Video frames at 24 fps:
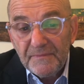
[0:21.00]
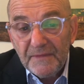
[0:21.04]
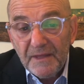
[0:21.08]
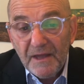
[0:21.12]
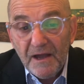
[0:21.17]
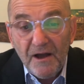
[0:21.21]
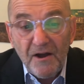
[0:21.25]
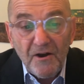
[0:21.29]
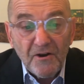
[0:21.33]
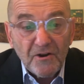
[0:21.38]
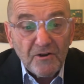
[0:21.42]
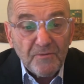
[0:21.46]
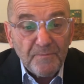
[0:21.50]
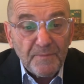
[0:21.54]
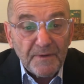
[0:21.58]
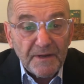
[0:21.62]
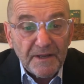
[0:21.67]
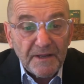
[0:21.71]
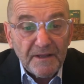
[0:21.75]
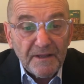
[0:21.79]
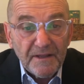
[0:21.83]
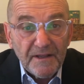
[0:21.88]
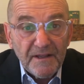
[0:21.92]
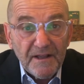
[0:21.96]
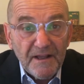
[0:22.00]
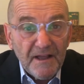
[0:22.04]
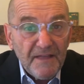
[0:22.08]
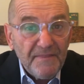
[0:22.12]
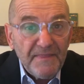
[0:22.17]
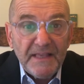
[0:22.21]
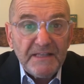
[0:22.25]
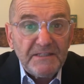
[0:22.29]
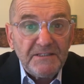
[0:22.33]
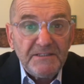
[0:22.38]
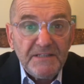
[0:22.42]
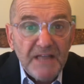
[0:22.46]
Arguably,
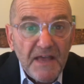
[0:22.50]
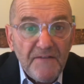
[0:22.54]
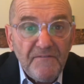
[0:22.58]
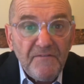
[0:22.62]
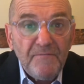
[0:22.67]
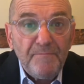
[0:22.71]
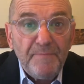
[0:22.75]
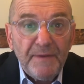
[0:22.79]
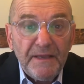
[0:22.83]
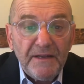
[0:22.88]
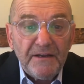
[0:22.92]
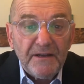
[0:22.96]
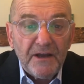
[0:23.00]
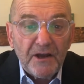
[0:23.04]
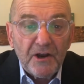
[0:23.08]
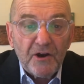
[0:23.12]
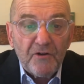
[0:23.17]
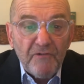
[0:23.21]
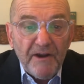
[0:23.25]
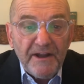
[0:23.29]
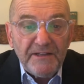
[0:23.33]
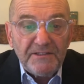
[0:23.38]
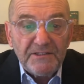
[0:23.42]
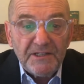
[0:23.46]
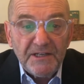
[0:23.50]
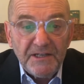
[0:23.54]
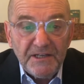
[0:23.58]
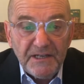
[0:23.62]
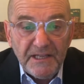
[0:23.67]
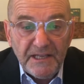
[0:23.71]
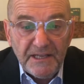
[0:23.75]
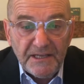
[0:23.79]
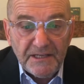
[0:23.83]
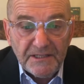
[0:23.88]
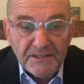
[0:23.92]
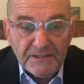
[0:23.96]
there's never been a greater
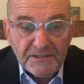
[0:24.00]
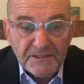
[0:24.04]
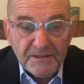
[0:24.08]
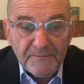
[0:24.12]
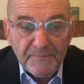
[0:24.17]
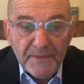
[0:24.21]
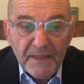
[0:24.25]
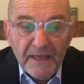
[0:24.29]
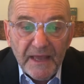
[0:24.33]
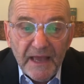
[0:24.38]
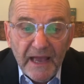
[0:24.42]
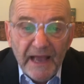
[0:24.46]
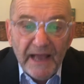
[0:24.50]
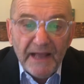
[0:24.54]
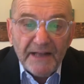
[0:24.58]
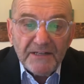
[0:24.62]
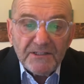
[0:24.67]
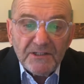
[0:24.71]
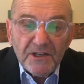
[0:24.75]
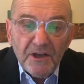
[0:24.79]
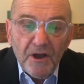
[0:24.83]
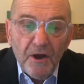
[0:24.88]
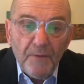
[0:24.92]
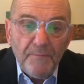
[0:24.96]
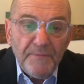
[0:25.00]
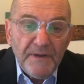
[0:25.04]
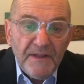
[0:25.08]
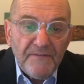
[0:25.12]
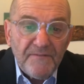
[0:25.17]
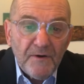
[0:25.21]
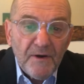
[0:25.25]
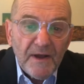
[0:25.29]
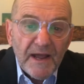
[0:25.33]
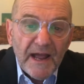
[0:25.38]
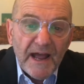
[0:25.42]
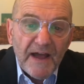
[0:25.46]
need, and
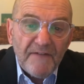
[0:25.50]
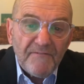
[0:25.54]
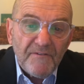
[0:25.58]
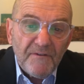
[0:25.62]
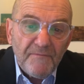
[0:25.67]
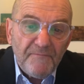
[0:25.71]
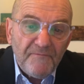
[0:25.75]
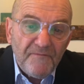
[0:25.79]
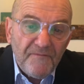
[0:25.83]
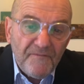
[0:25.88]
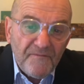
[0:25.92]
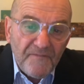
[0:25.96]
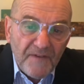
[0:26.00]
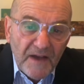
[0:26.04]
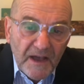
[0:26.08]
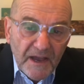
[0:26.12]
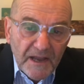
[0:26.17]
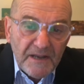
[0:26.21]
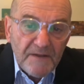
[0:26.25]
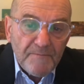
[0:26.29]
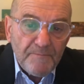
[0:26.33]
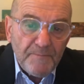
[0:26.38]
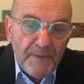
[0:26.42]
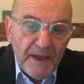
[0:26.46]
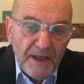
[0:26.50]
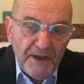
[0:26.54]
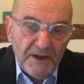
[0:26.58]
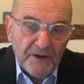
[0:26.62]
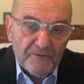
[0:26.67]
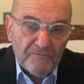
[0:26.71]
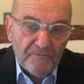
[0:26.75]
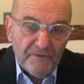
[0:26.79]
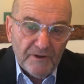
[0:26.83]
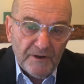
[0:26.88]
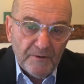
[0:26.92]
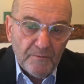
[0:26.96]
Omnevo have a fine
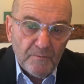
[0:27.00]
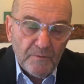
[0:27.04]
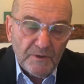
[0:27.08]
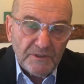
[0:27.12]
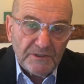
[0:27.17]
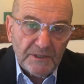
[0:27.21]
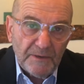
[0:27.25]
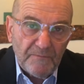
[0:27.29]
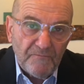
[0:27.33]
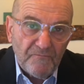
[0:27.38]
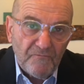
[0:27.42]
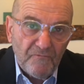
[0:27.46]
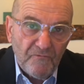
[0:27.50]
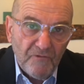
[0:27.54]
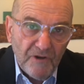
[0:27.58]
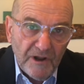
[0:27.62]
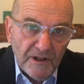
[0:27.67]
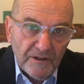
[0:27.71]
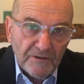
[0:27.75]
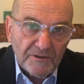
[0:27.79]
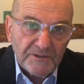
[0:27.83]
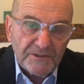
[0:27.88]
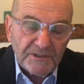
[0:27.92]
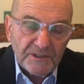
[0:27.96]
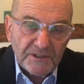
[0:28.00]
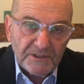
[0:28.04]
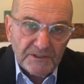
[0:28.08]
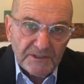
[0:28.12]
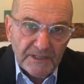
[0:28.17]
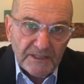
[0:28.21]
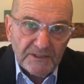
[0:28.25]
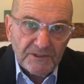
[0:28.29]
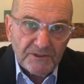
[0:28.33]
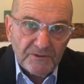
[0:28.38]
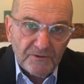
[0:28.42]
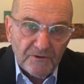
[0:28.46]
pedigree with some real
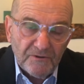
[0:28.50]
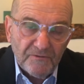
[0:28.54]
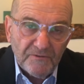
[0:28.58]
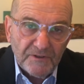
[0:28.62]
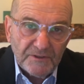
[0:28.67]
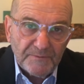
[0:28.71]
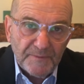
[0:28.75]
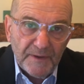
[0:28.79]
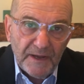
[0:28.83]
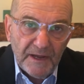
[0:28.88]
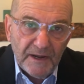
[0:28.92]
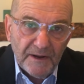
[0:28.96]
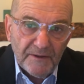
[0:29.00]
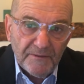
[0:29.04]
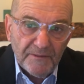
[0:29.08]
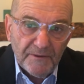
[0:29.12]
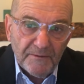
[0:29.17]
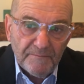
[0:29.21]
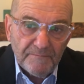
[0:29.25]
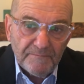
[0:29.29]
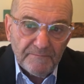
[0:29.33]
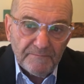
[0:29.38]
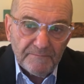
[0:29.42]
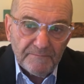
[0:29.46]
success stories behind them.